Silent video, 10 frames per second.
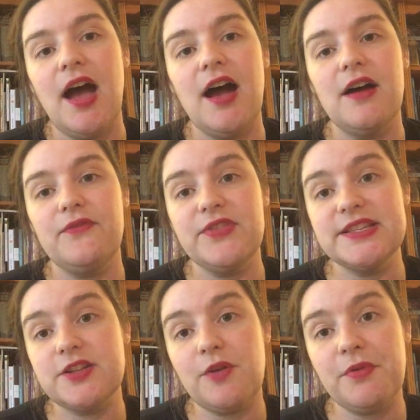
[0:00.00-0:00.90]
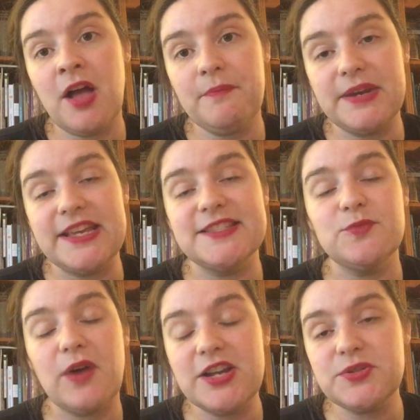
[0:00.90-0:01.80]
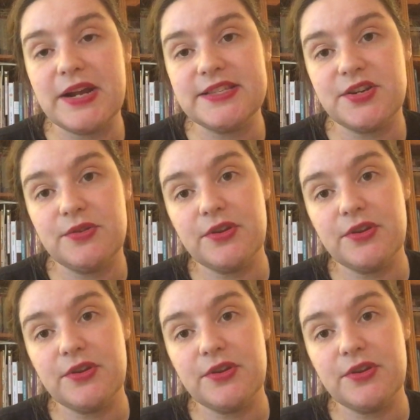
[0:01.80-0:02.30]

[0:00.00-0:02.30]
uh, for these global companies, what traits are you